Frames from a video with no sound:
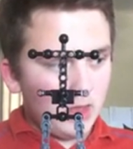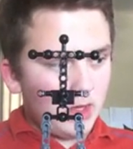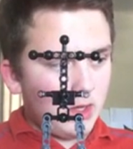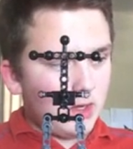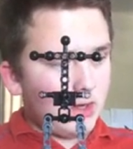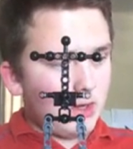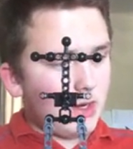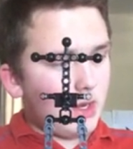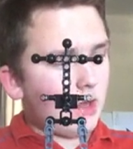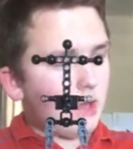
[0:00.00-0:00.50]

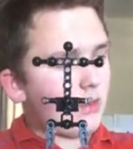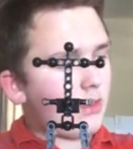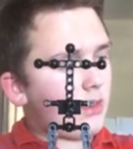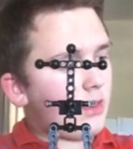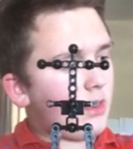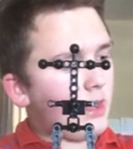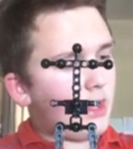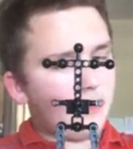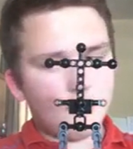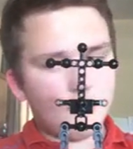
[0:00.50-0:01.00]
Next,
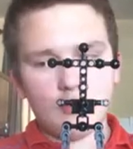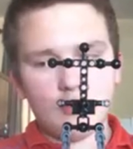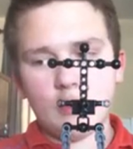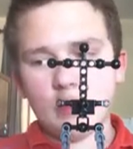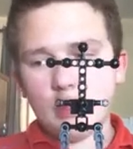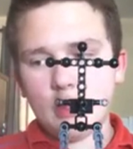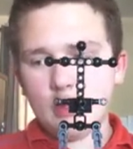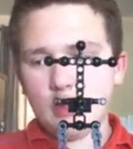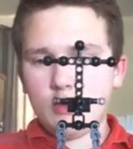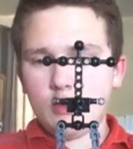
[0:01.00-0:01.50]
after
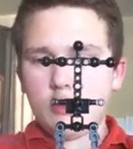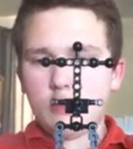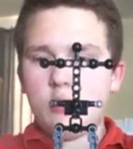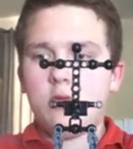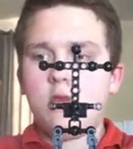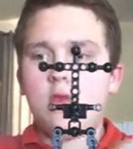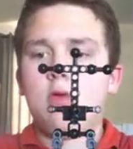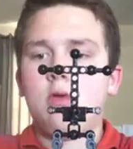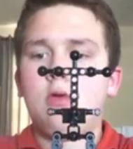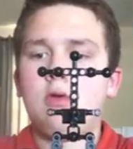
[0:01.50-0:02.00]
that,
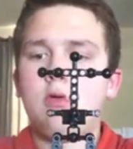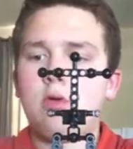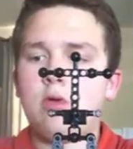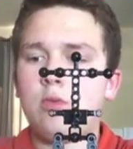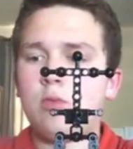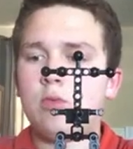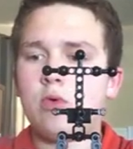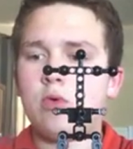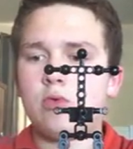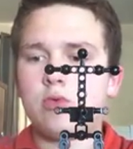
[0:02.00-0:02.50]

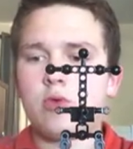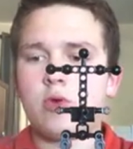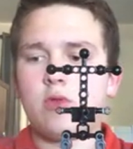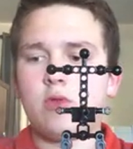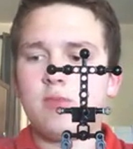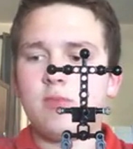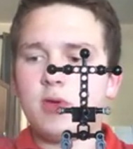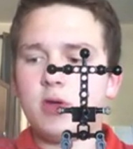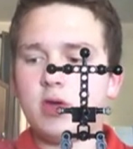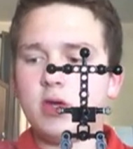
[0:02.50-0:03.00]
we'll turn the
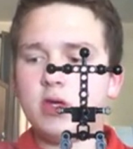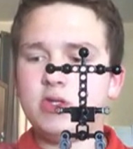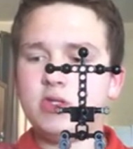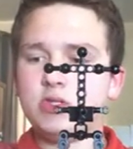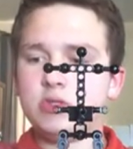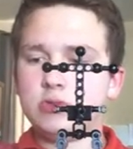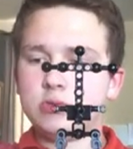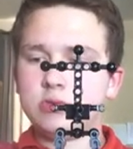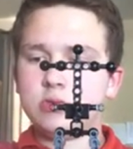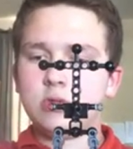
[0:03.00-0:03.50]
page
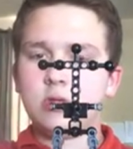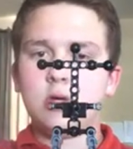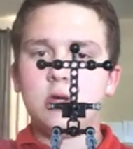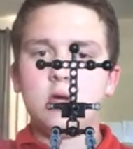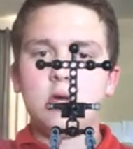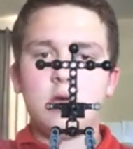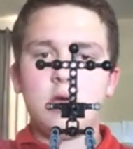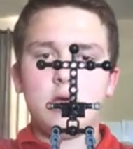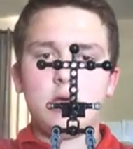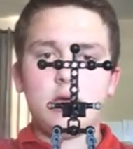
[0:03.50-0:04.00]

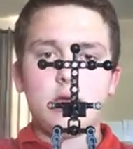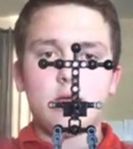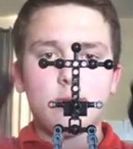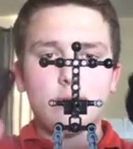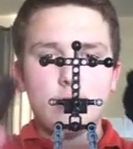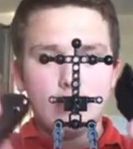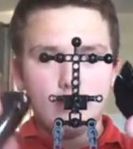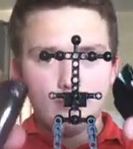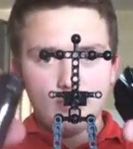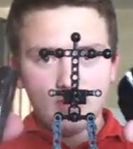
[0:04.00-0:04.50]
and
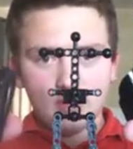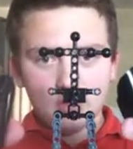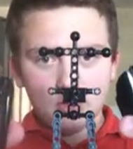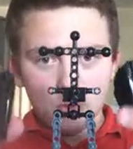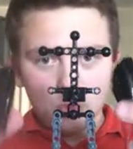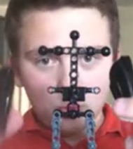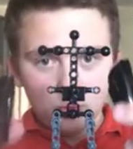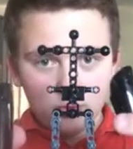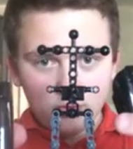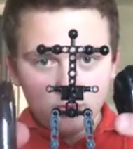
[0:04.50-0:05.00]
grab these two
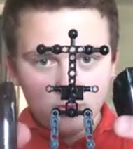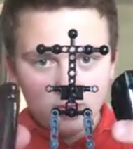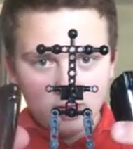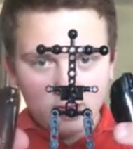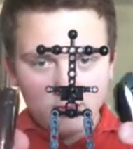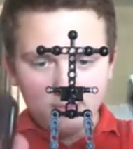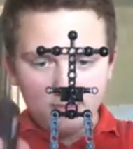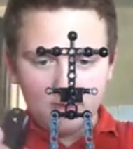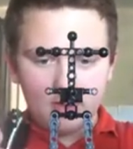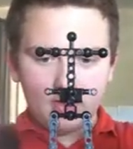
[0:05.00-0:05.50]
thigh
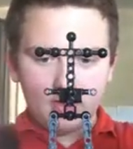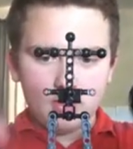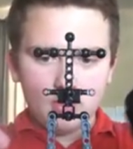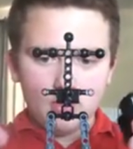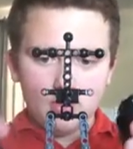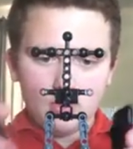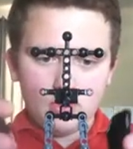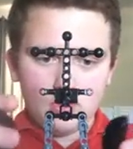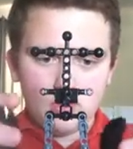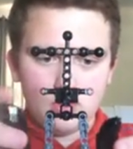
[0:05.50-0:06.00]

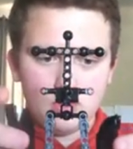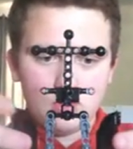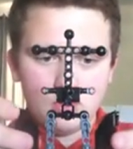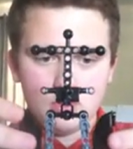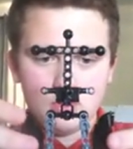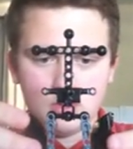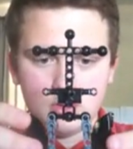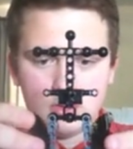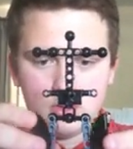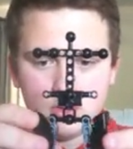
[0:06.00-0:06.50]
pieces
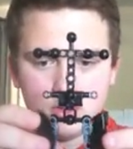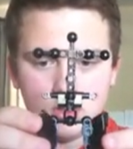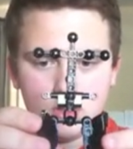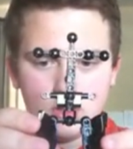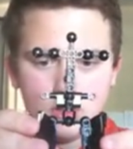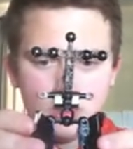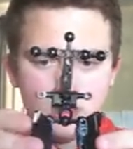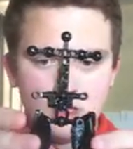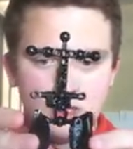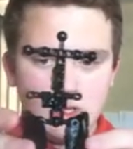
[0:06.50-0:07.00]

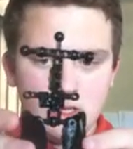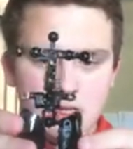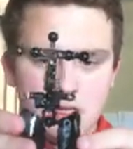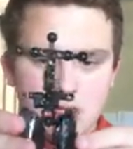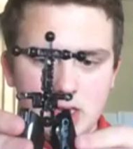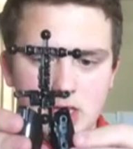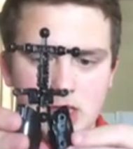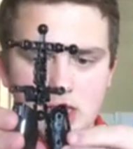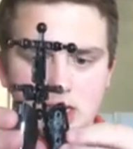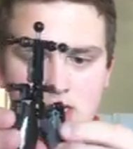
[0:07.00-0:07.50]

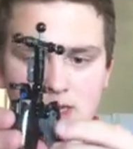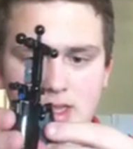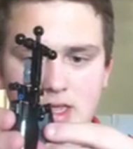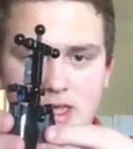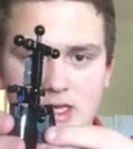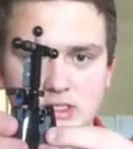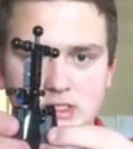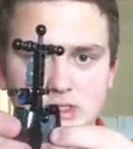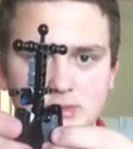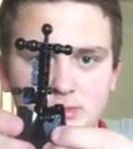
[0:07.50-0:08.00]
and
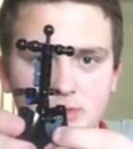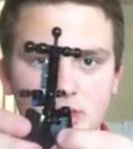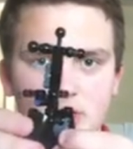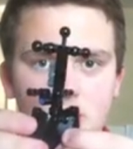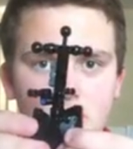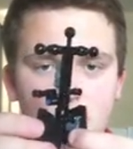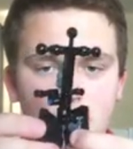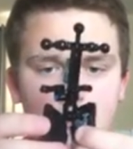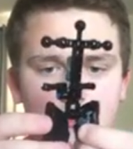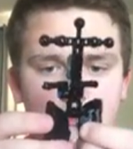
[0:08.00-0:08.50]
attach them here.